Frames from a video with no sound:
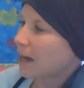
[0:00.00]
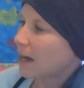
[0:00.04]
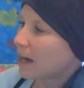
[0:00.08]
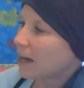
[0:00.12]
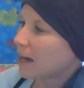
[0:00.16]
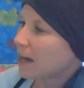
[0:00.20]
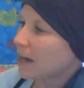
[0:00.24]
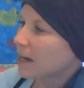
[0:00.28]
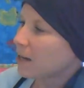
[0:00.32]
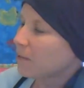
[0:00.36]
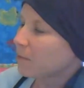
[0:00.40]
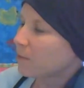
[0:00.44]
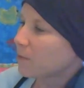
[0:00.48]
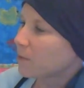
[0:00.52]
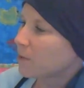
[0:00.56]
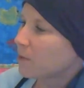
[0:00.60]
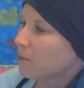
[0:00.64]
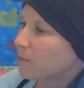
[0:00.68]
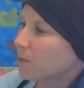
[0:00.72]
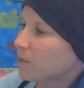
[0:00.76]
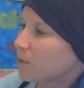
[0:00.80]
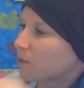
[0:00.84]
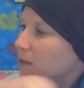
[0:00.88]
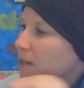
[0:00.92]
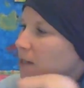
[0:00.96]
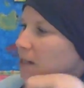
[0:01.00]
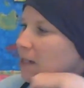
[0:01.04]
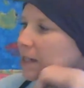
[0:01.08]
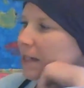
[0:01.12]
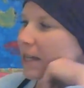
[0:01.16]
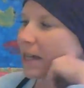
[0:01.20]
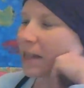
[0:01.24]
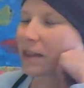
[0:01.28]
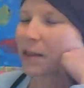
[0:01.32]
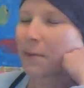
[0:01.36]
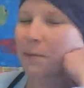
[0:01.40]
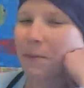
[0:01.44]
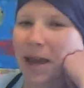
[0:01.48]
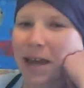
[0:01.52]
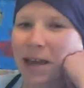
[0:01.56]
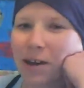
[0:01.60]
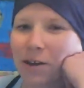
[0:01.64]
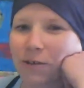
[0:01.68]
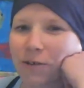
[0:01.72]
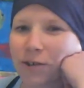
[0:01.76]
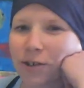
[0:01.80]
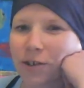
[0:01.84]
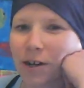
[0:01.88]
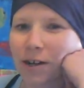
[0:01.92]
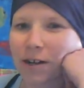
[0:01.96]
I remember reading that the
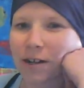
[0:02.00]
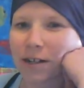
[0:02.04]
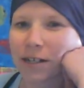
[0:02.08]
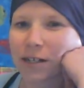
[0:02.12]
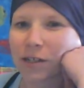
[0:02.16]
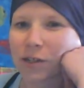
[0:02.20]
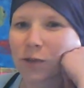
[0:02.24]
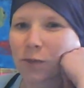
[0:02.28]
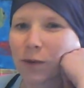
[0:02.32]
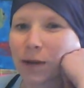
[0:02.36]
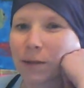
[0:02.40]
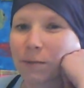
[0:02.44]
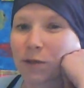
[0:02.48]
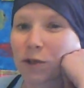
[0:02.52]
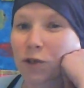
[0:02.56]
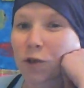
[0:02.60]
mako shark can swim